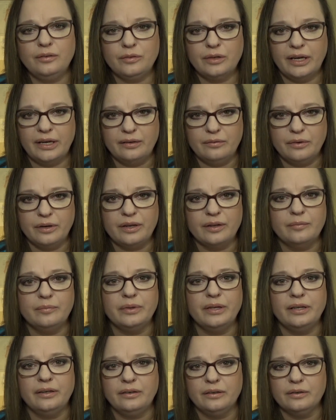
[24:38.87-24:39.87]
right where the
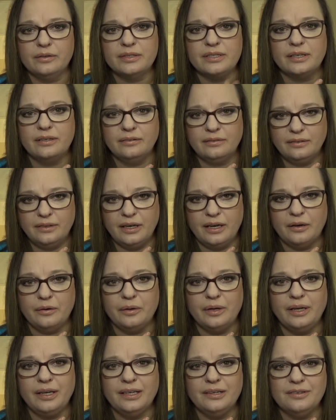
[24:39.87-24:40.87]
blood goes
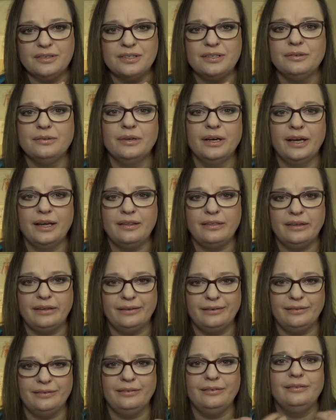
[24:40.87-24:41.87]
out into, and
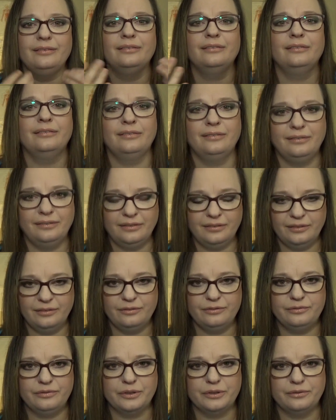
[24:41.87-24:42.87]
then
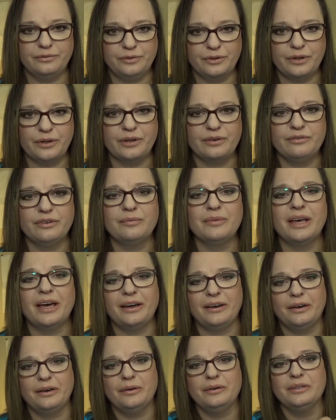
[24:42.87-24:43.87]
further from
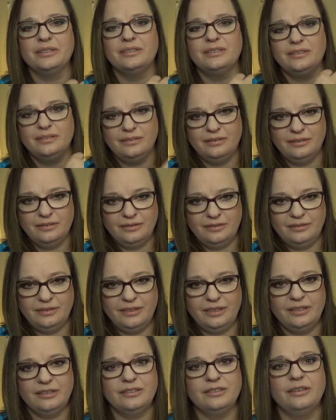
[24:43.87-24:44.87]
that goes
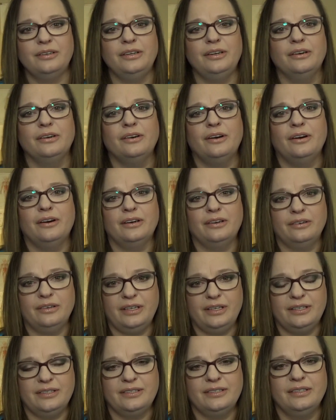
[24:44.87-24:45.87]
into all your
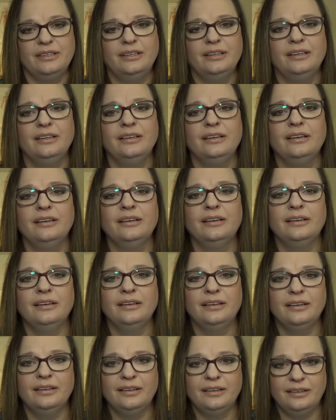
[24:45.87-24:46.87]
arteries.
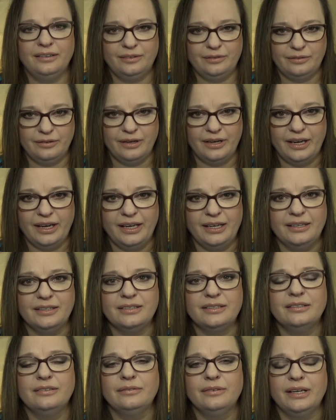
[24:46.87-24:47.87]

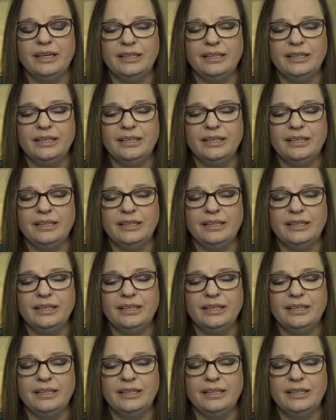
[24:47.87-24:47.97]
Right.